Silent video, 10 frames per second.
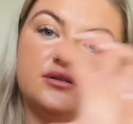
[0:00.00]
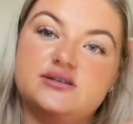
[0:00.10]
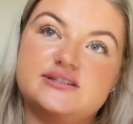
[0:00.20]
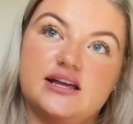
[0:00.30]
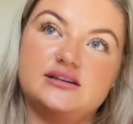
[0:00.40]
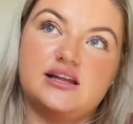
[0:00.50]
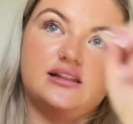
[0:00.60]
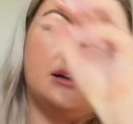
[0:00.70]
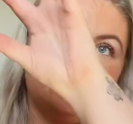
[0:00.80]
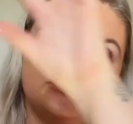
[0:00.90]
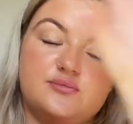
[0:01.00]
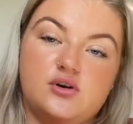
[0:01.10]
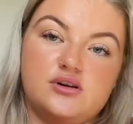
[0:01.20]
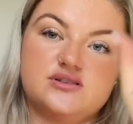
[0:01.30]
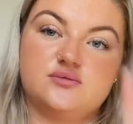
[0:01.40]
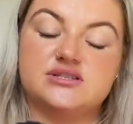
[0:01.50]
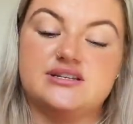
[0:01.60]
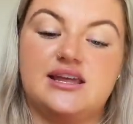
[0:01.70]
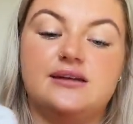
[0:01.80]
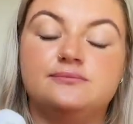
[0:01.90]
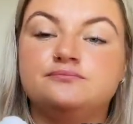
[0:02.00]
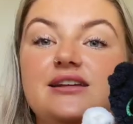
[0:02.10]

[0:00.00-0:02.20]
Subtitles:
set and then the smallest ones again.